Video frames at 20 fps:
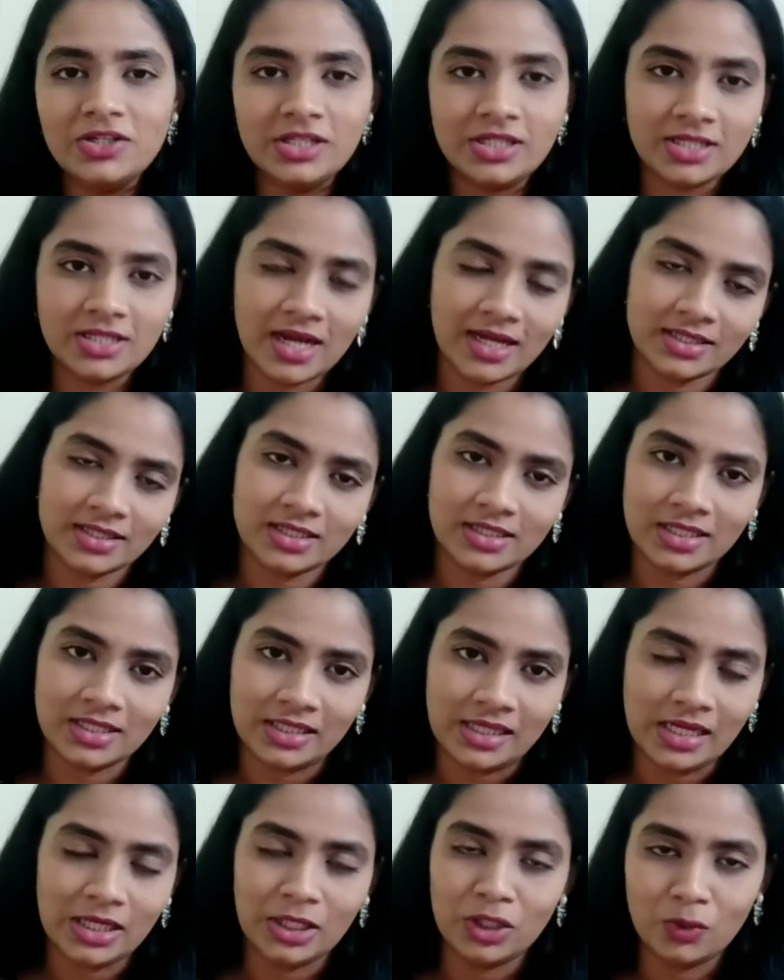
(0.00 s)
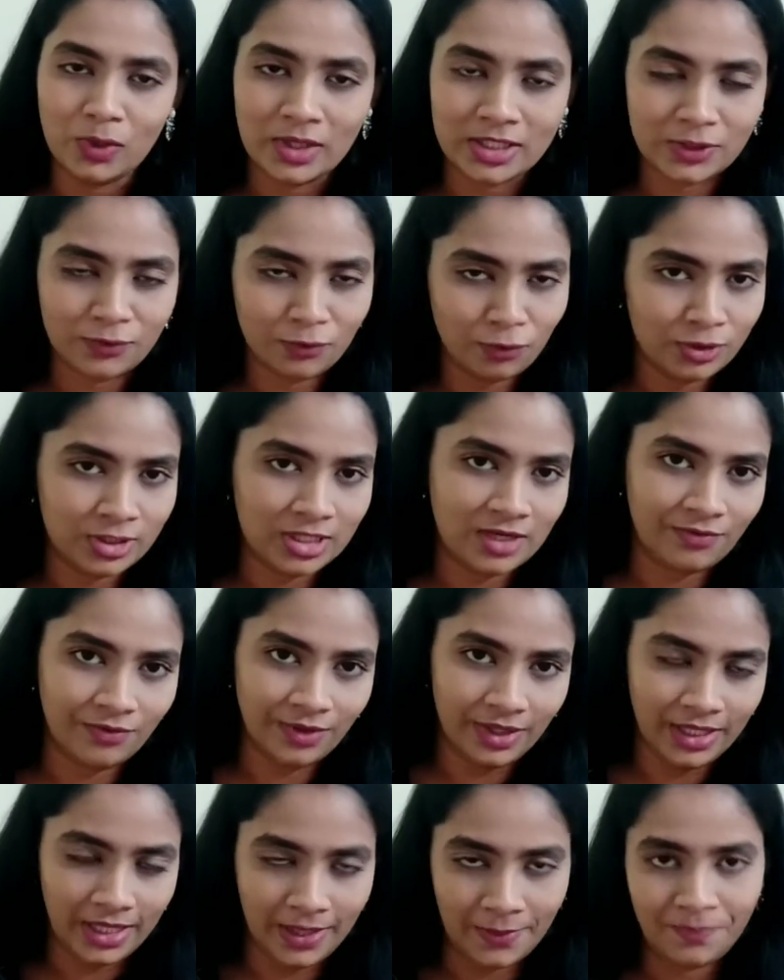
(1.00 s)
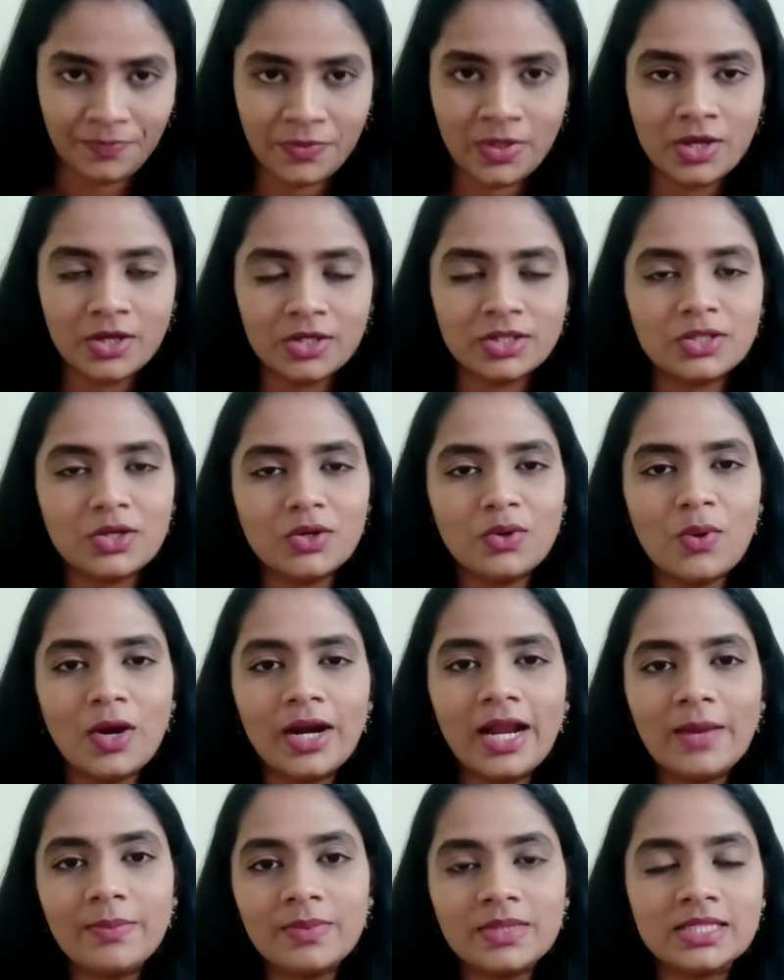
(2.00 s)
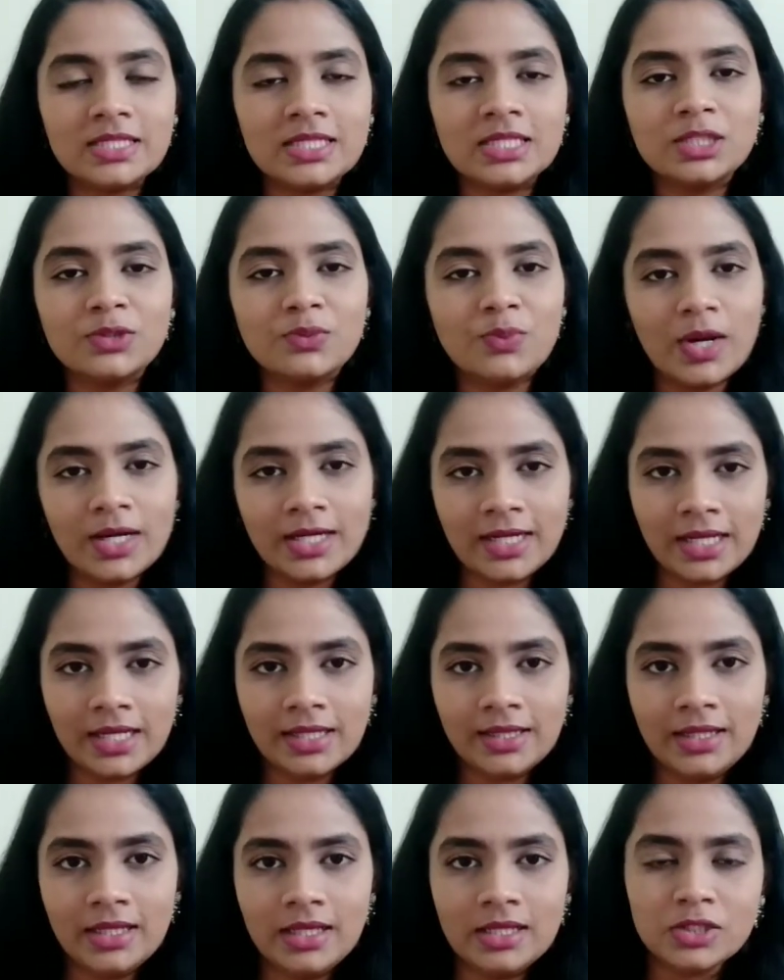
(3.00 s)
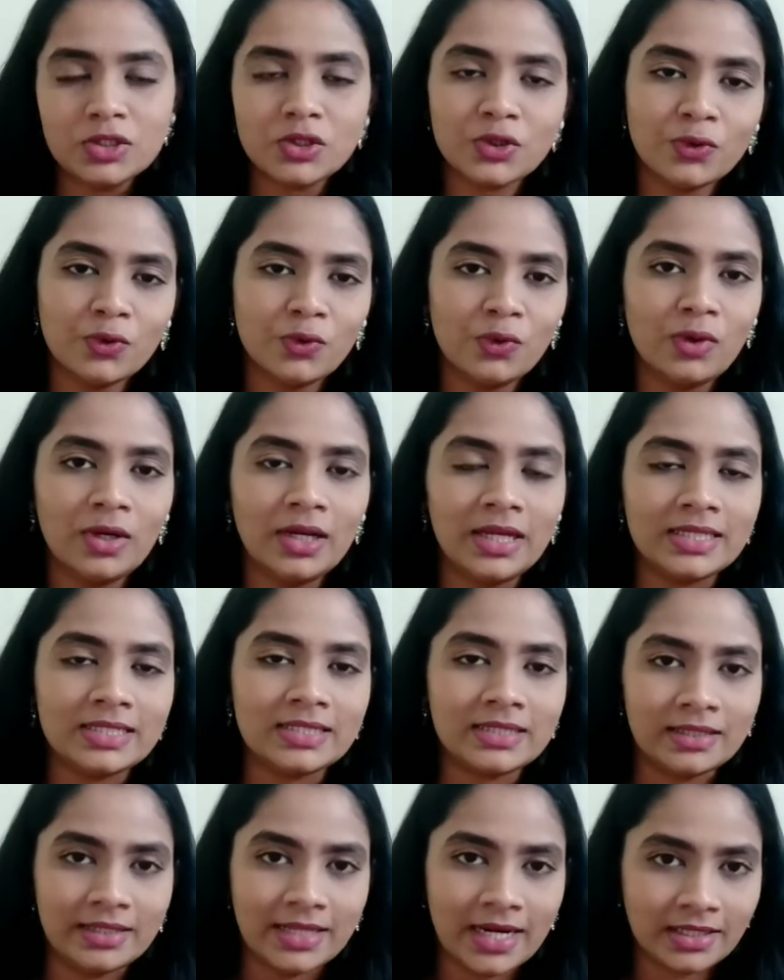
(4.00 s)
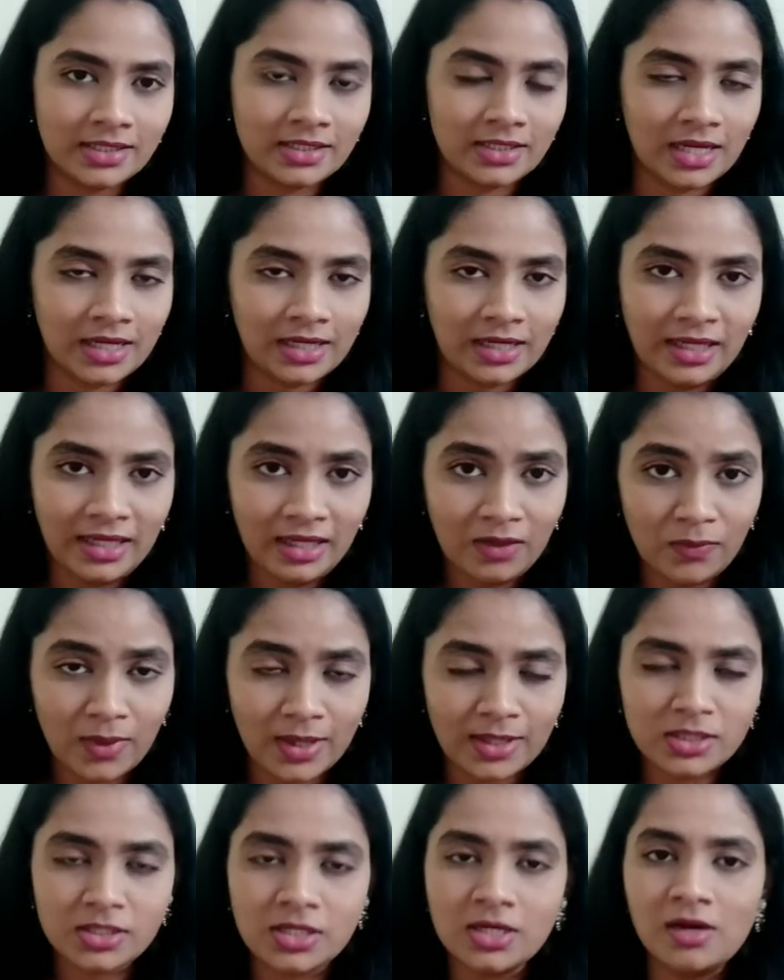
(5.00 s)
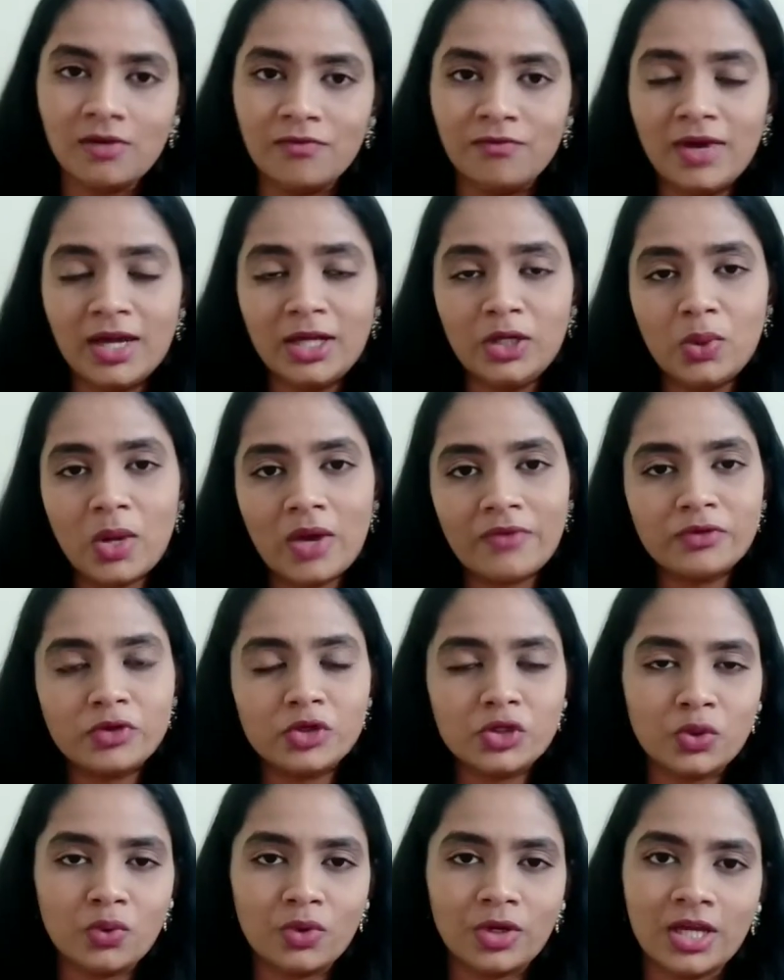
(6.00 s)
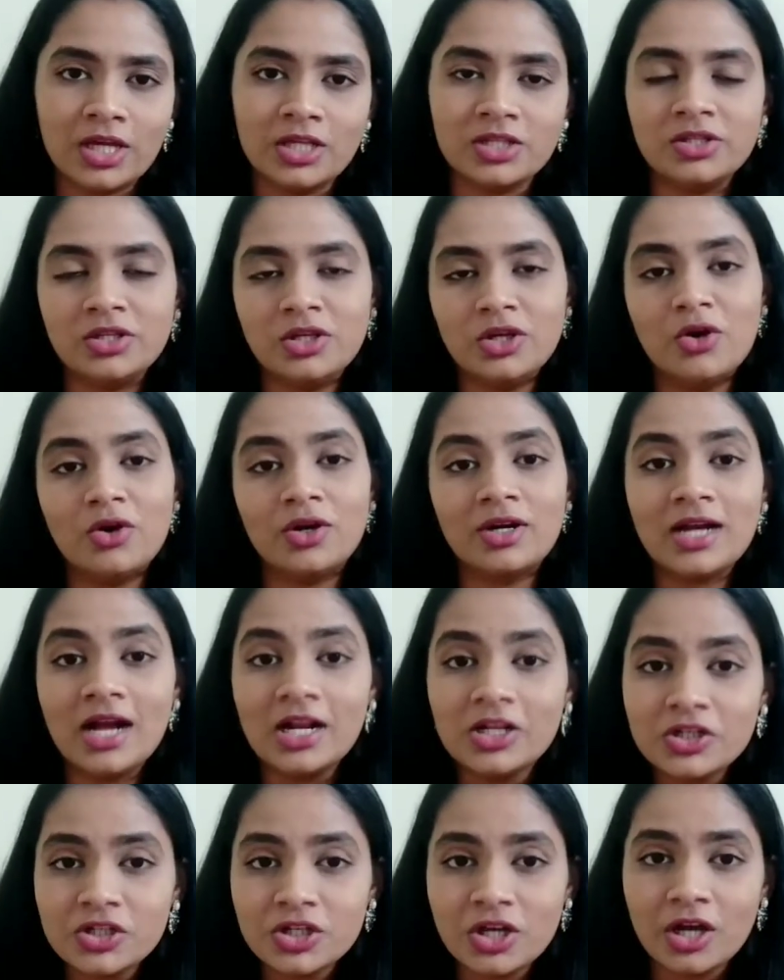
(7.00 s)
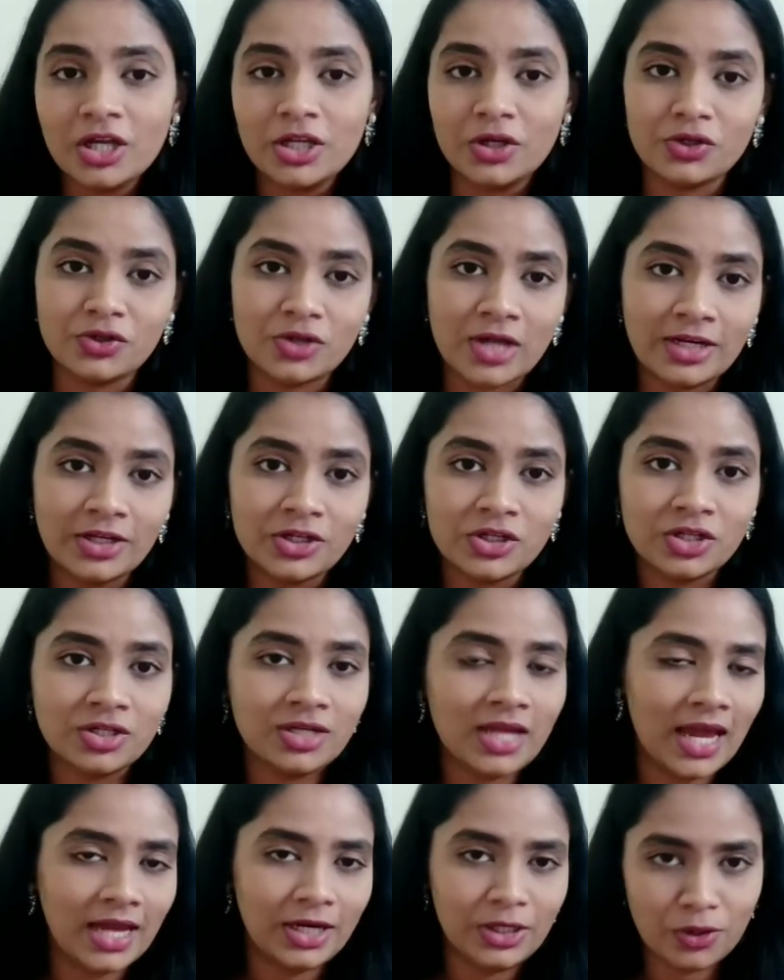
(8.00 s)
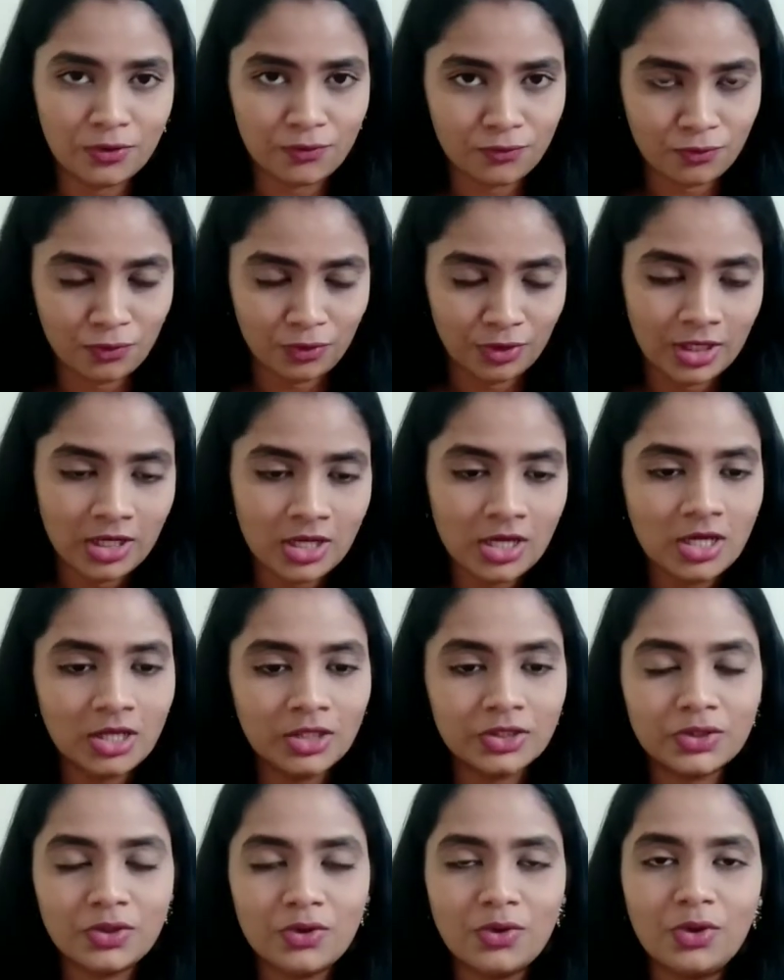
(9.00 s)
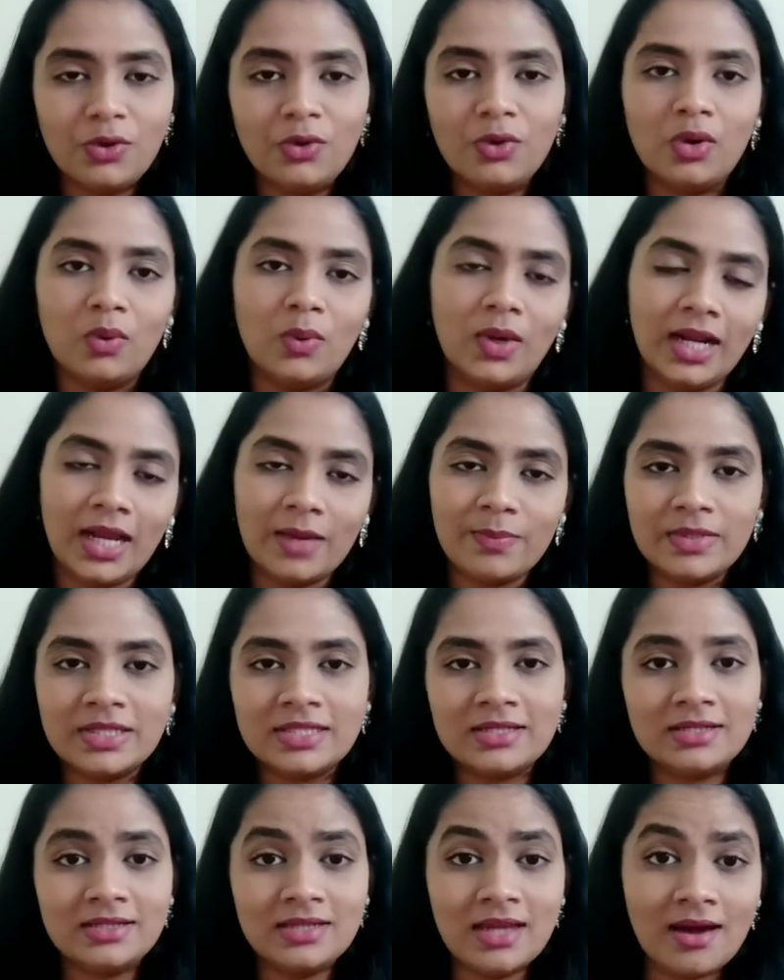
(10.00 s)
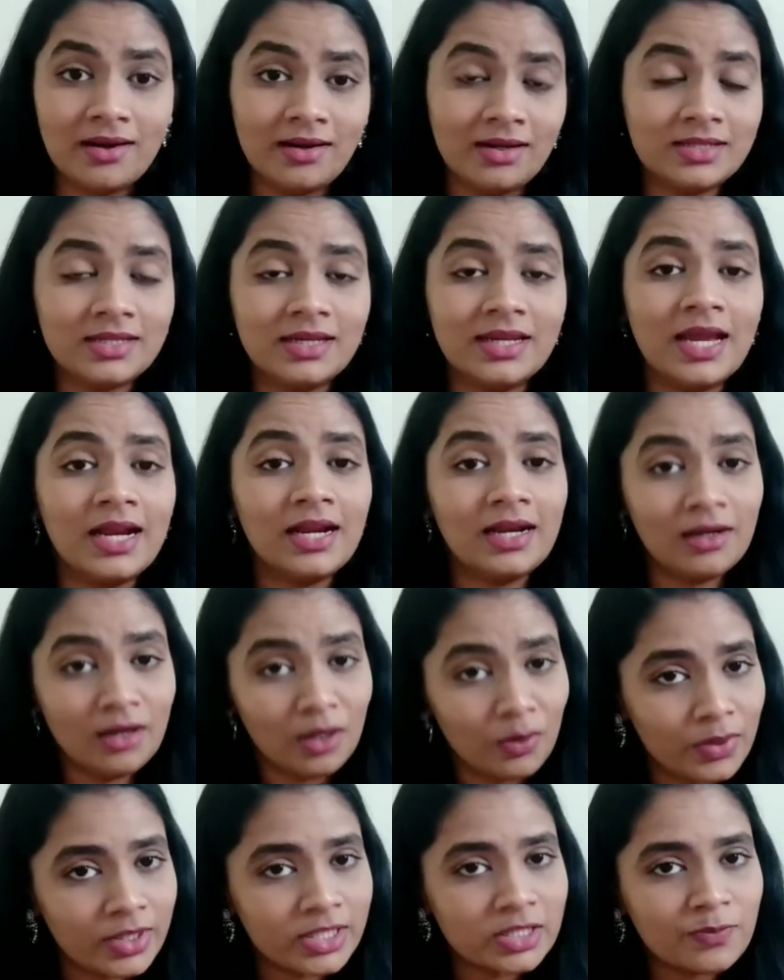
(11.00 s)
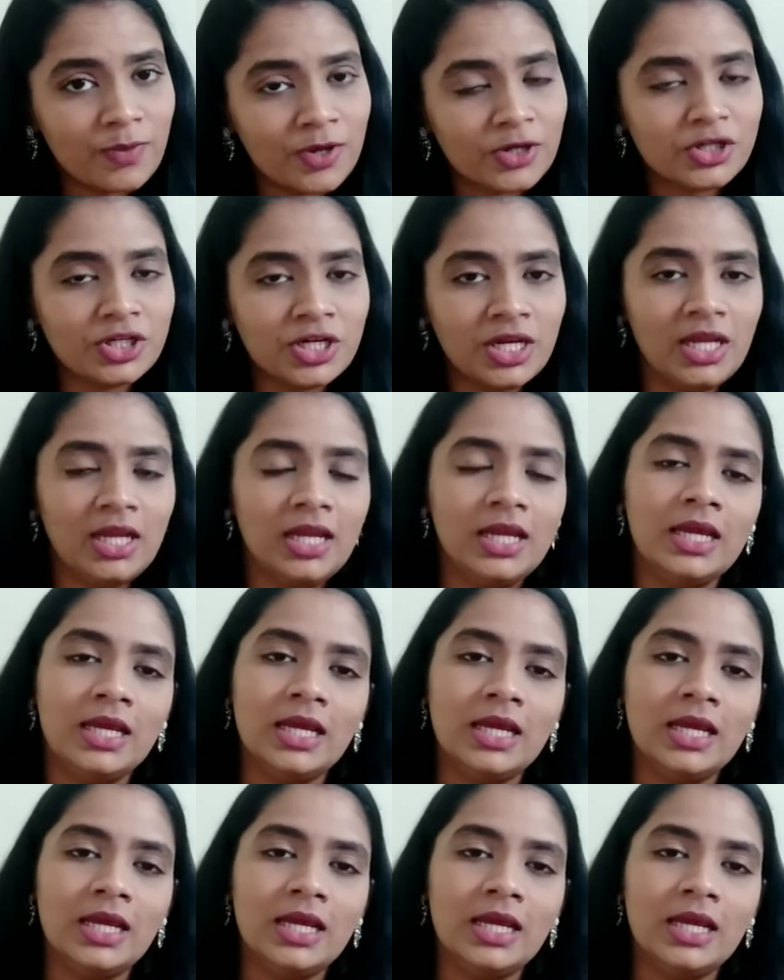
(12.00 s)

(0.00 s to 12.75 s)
she starts taking US foods every day. So what happens is, one day the school is conducting an event where you have to showcase your culture, your tradition, and your food. So what happens is, Yari is again nervous, but she